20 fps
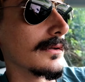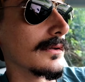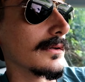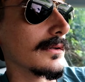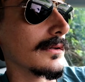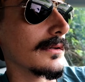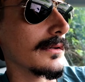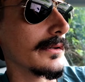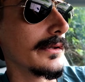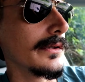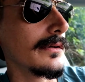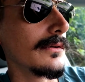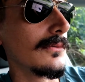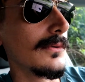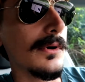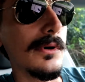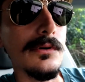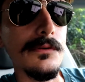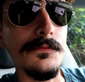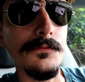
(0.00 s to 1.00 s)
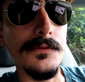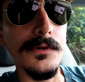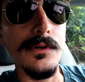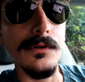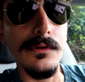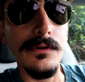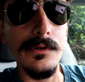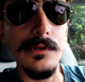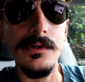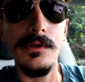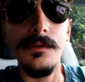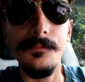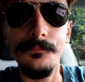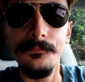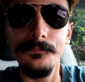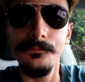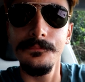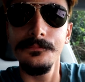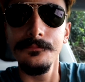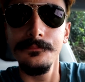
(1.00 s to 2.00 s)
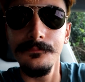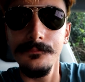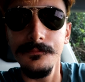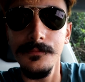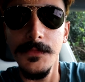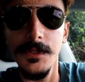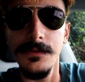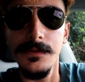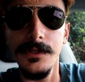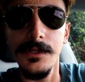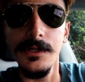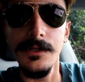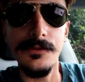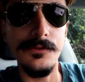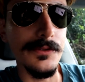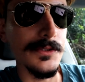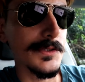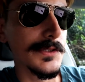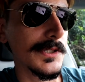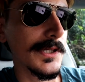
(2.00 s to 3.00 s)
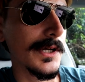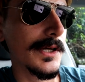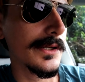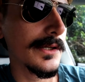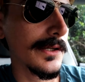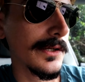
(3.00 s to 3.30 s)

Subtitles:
Clearwater, Florida, in the countryside